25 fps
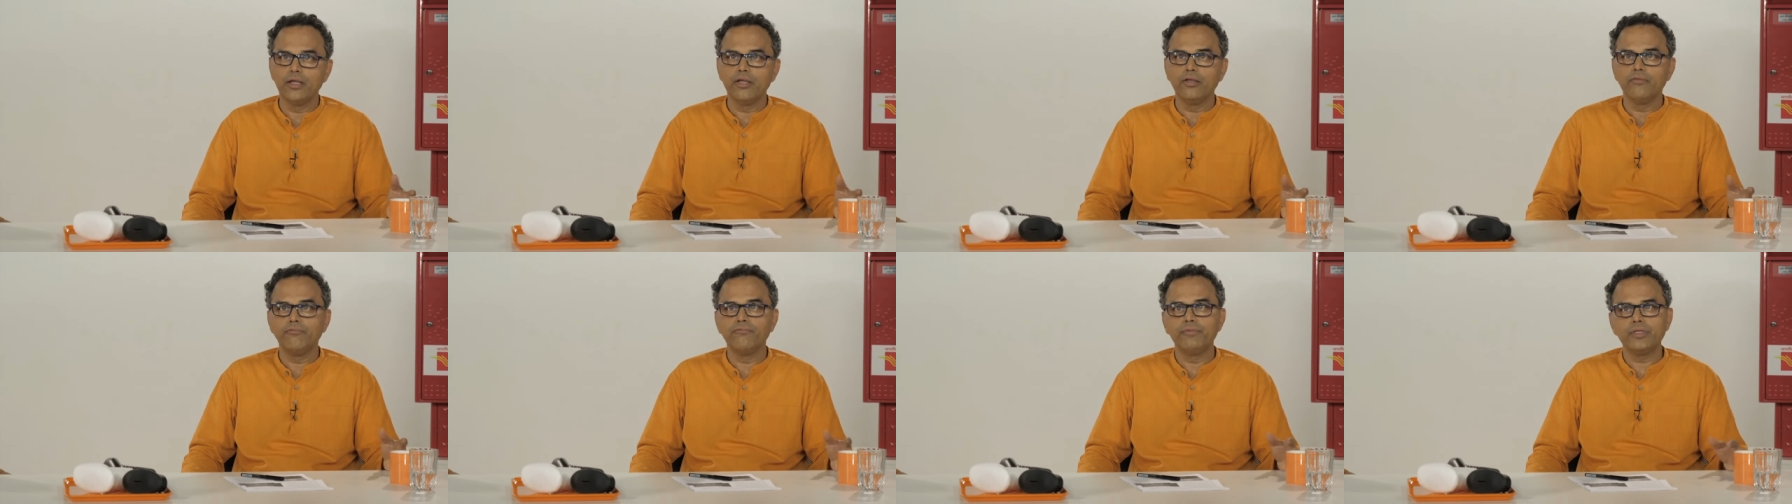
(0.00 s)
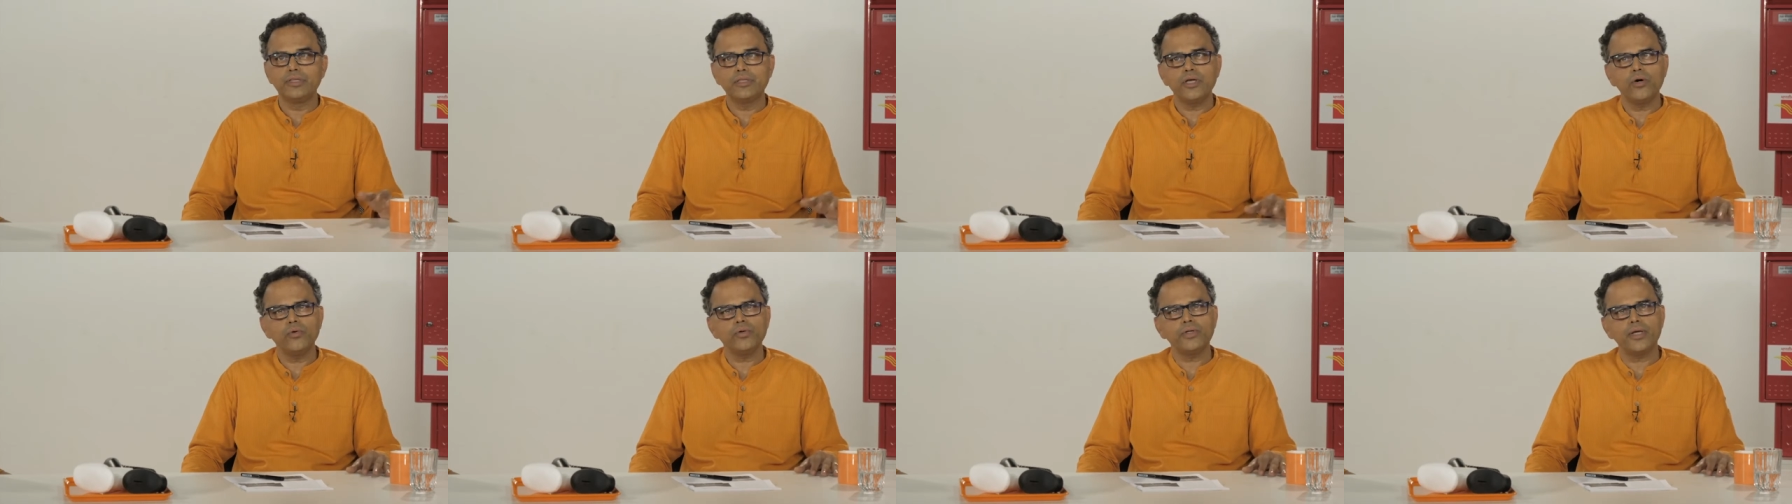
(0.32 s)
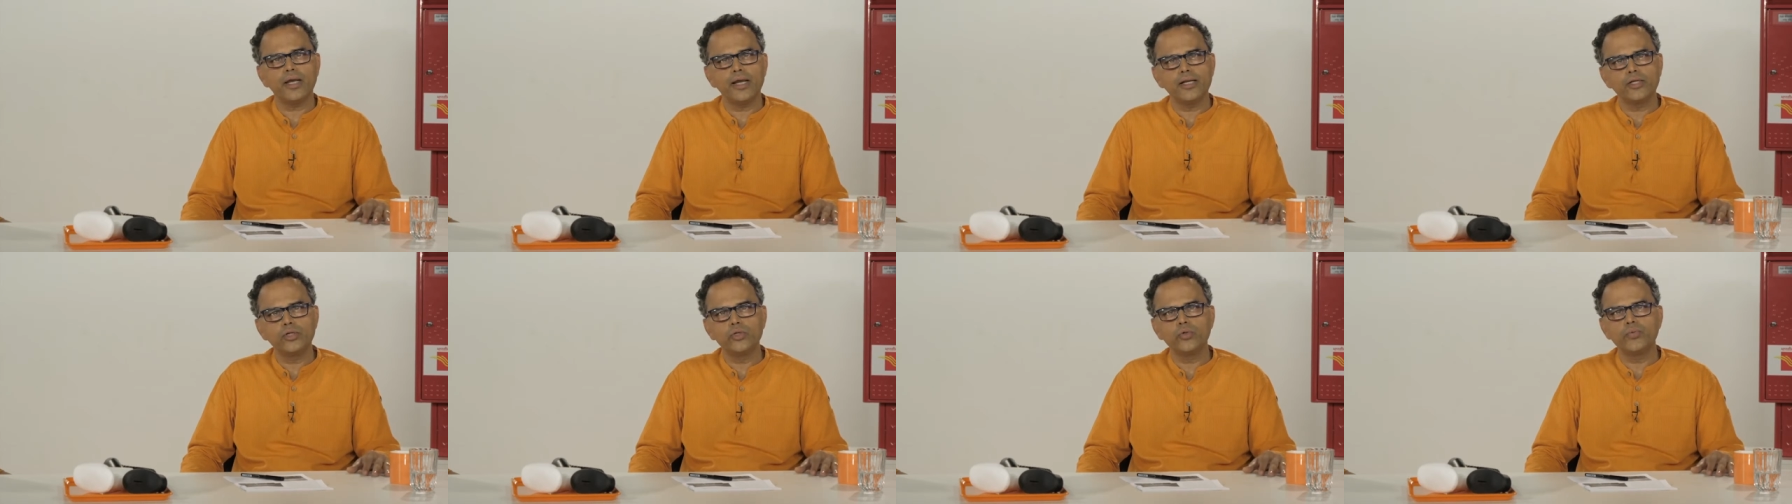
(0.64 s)
without
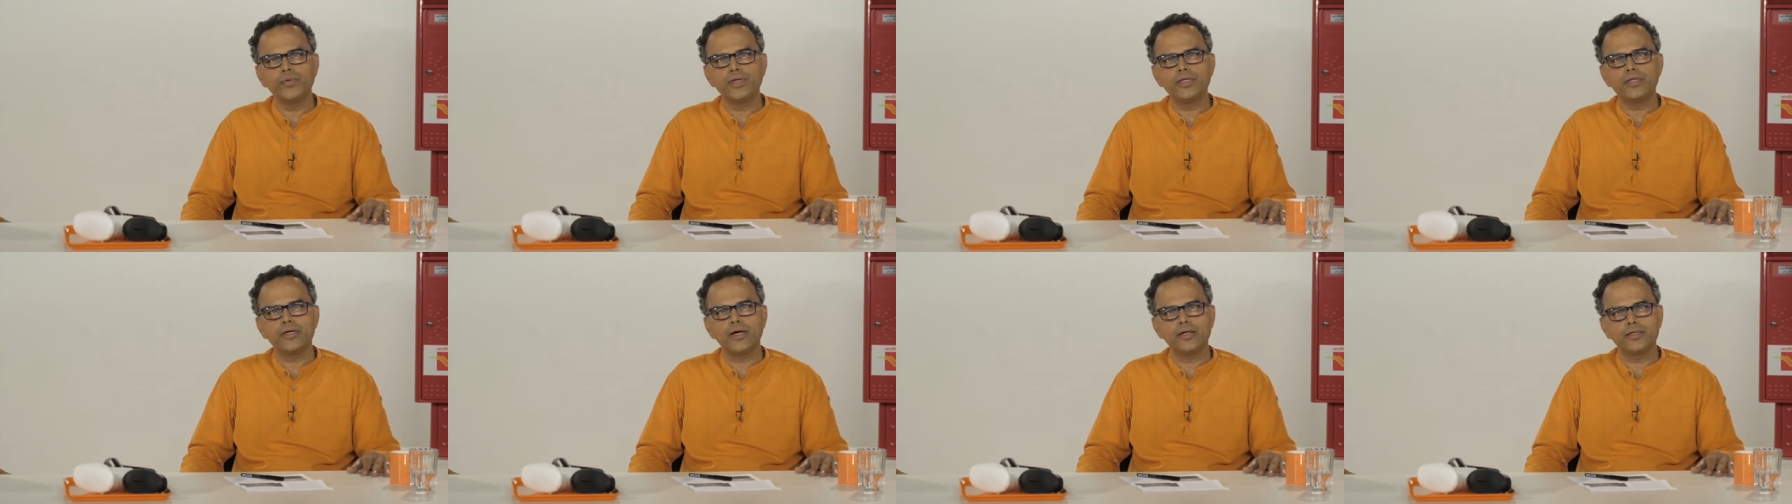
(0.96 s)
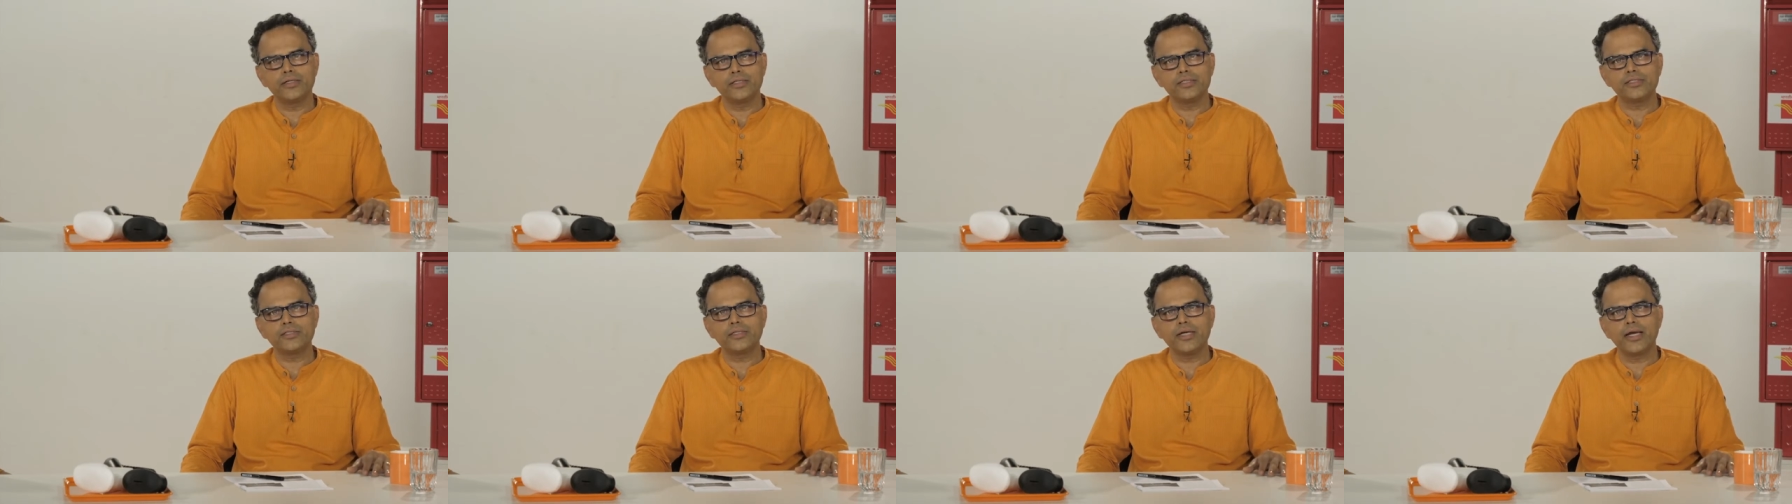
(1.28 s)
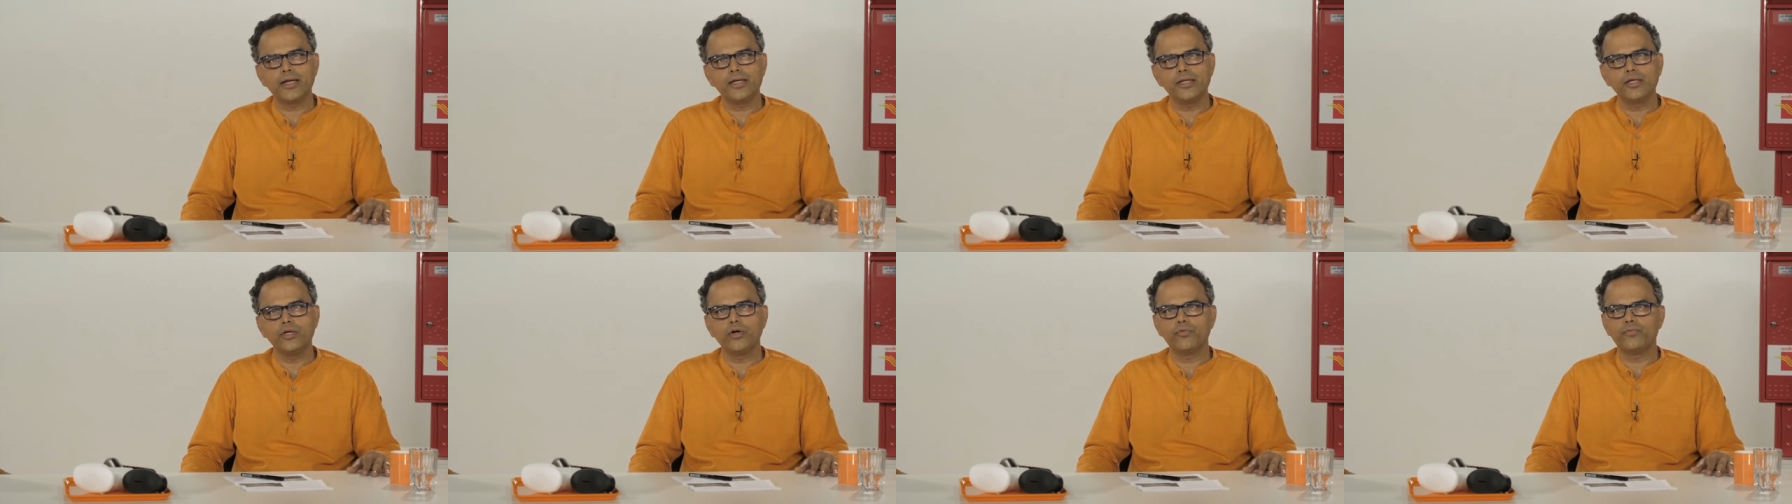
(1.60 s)
adequate
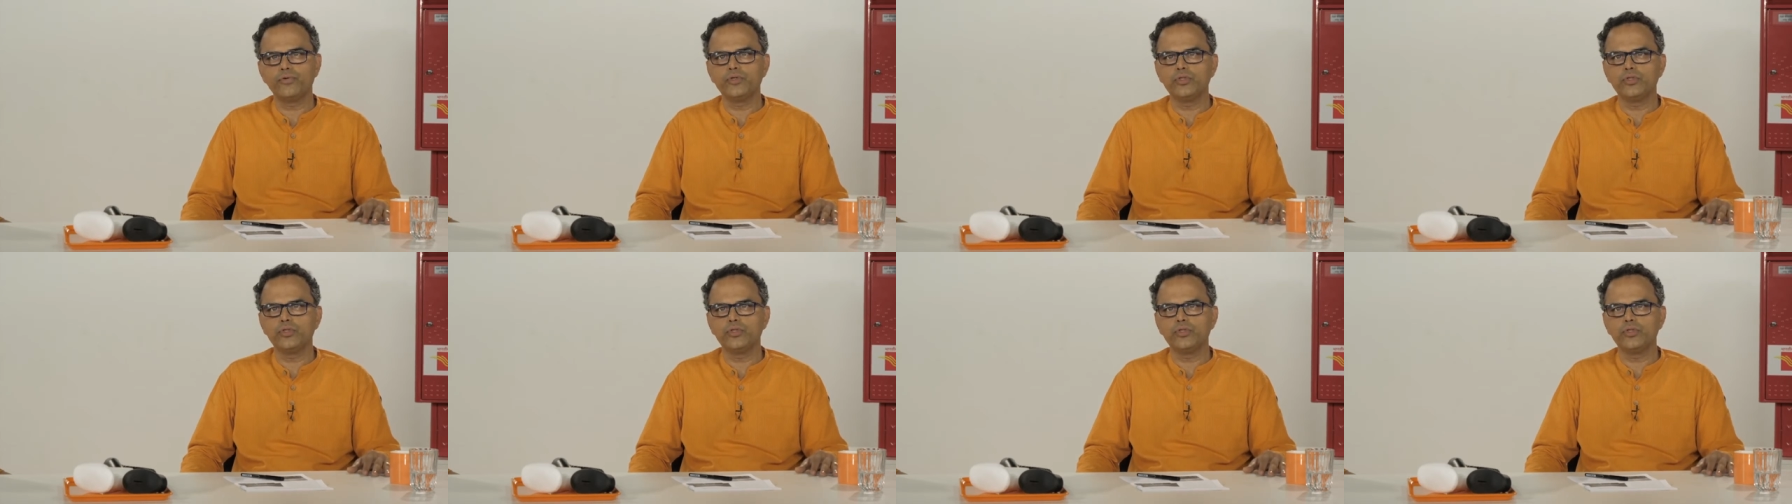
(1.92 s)
understanding of